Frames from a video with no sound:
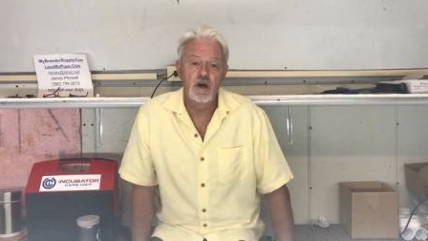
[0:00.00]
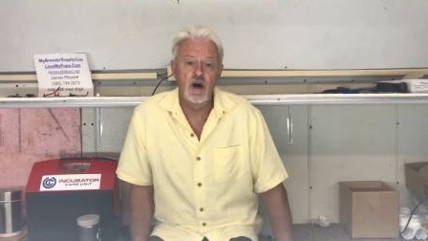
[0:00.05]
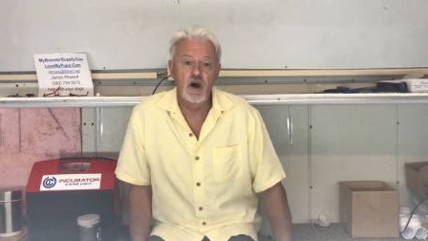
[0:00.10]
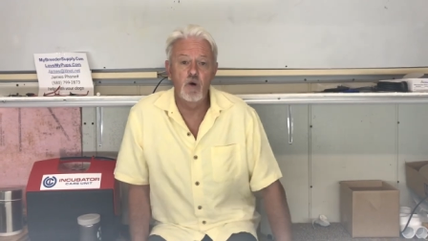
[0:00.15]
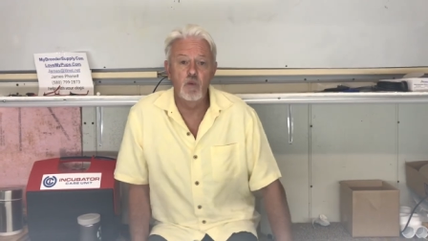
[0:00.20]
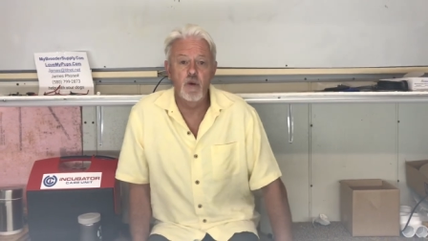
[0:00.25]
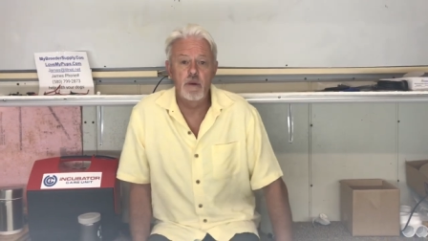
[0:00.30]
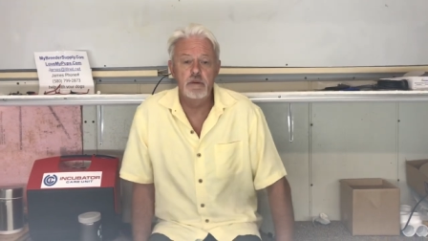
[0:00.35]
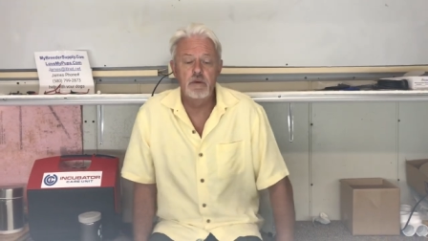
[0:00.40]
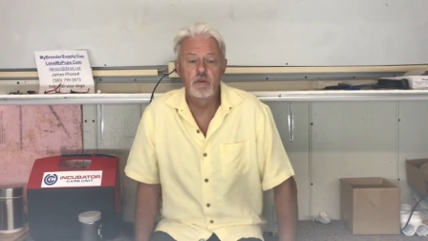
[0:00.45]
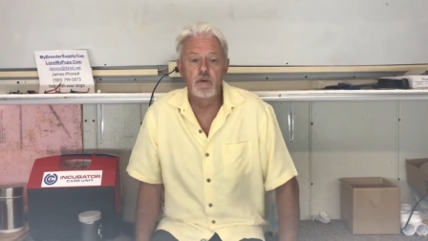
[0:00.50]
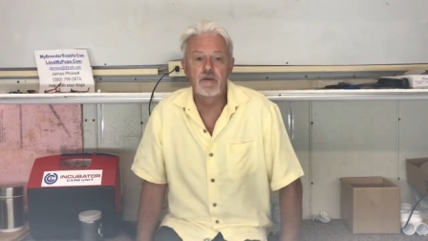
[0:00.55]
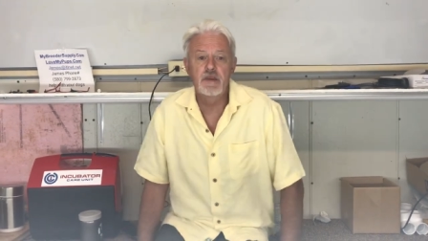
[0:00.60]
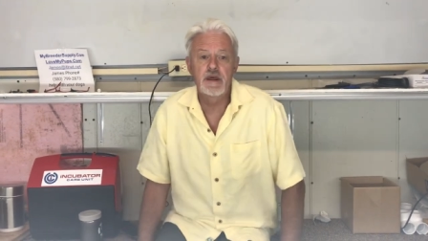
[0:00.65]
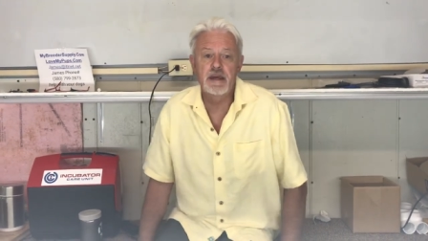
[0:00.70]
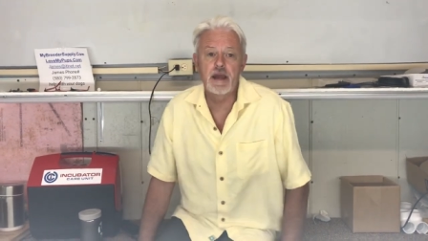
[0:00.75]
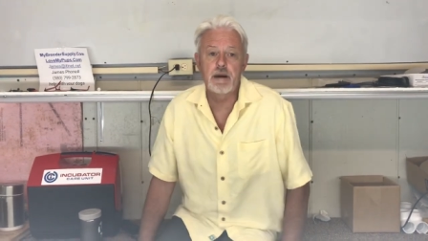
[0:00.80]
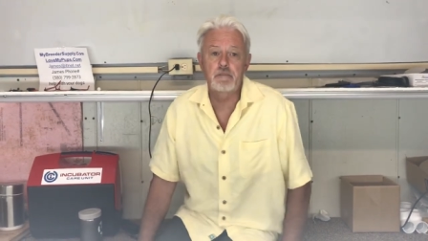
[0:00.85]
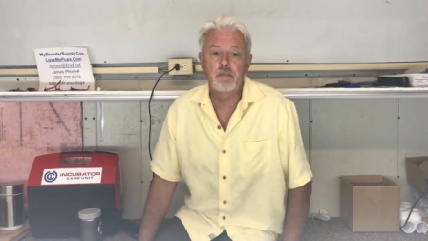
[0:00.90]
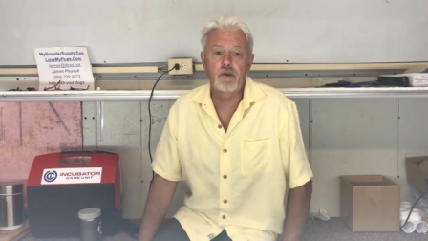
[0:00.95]
Uh, women, when
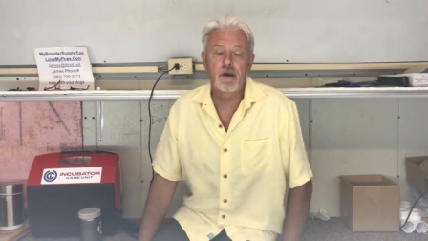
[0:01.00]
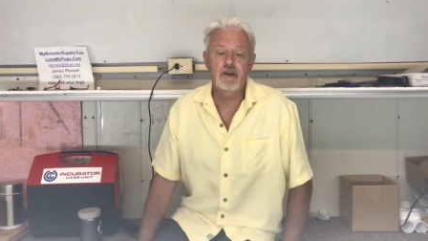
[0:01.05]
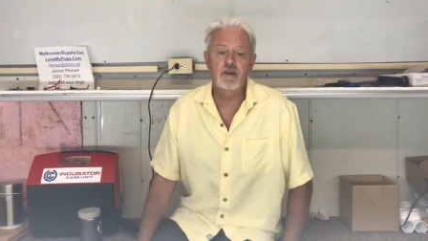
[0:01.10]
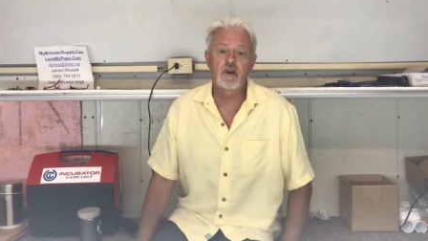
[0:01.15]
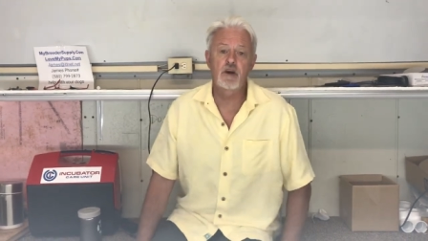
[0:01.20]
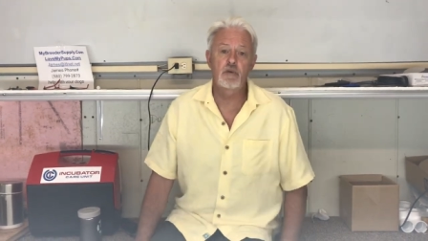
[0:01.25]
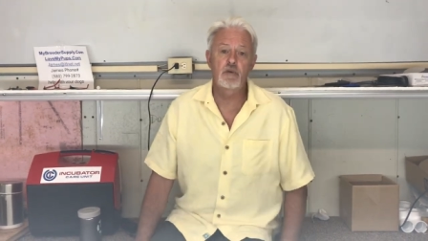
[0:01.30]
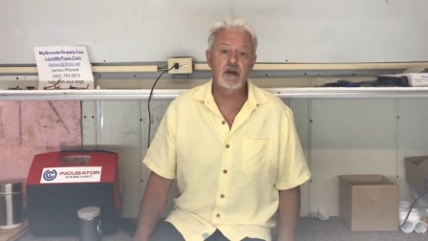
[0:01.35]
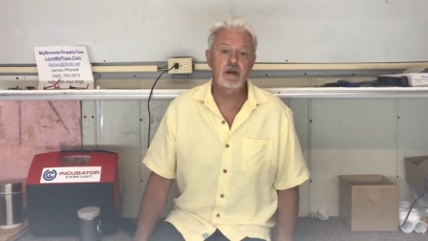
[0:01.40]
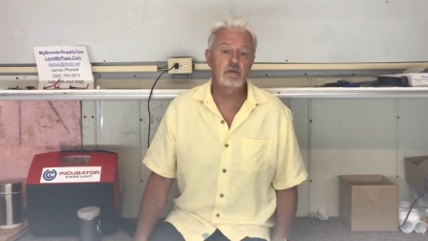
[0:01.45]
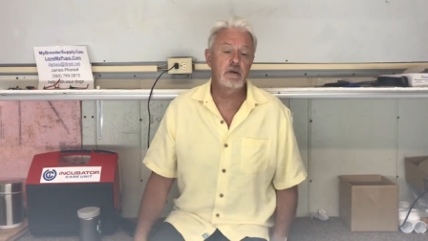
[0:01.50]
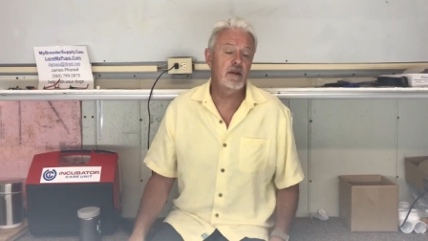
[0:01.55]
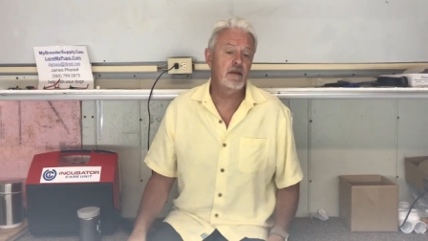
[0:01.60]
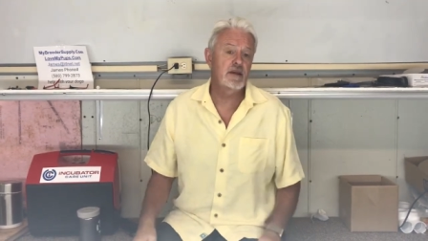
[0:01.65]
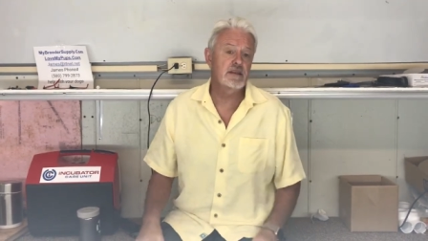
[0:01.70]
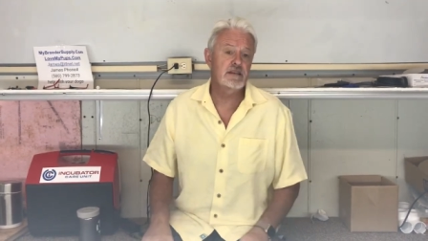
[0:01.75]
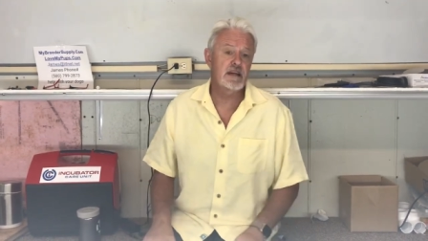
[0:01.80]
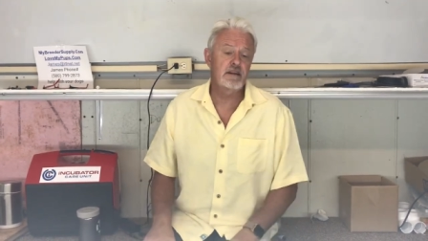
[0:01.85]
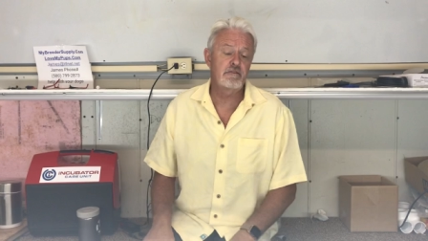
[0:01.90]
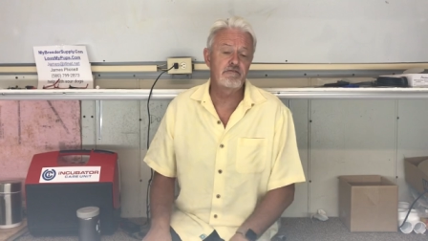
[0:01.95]
they get pregnant, I recommend
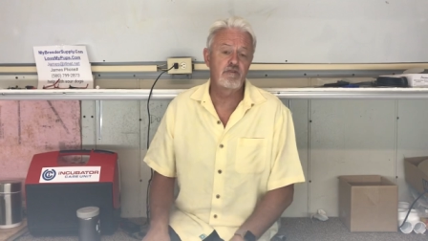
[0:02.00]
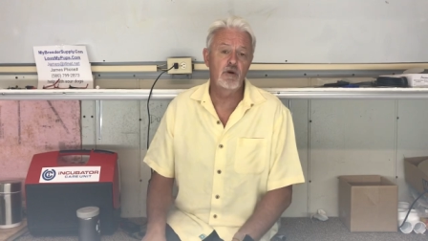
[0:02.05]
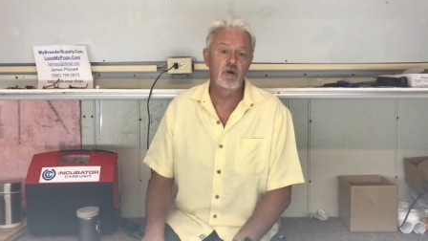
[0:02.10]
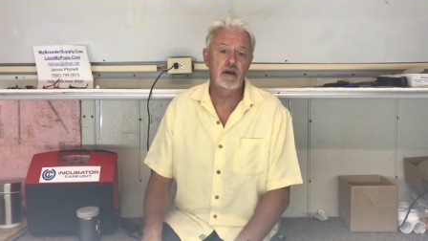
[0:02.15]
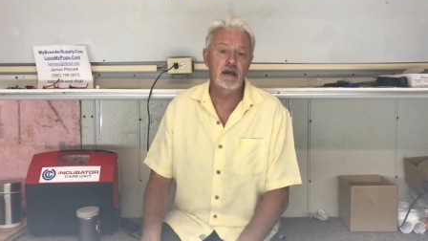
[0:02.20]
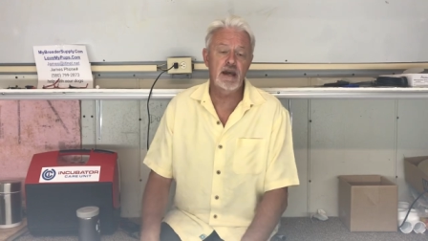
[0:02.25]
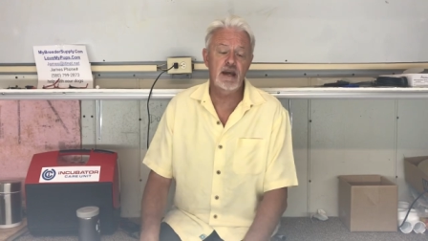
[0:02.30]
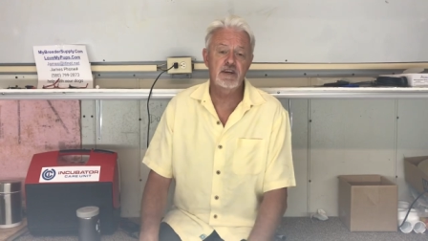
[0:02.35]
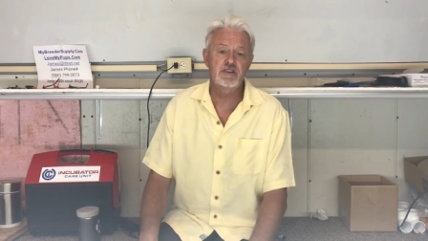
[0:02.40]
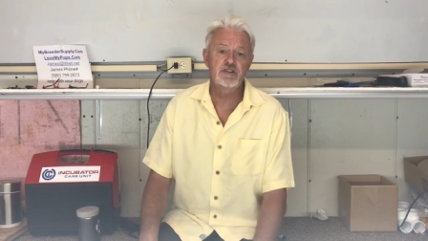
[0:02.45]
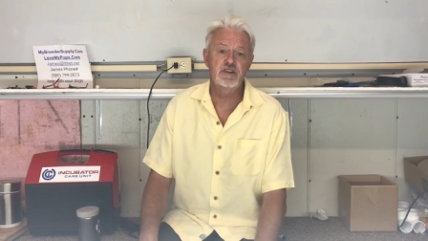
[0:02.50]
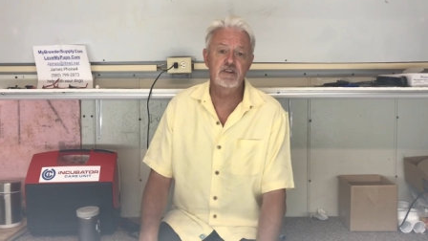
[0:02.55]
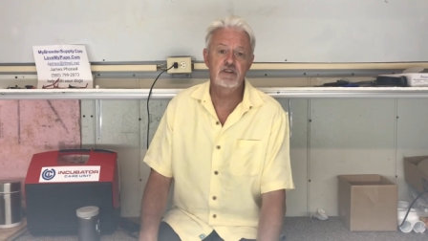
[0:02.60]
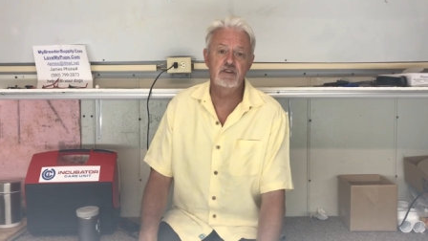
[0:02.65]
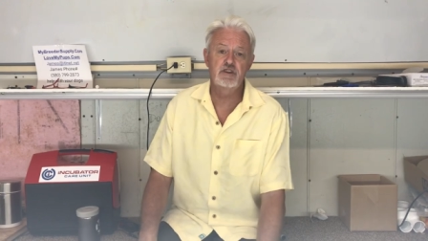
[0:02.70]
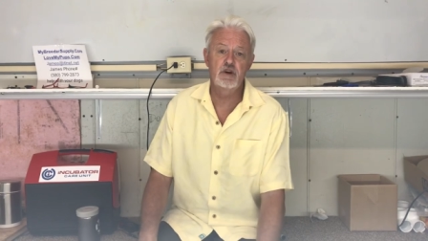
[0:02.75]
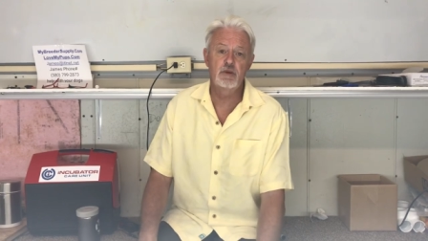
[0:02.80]
that they take folic acid,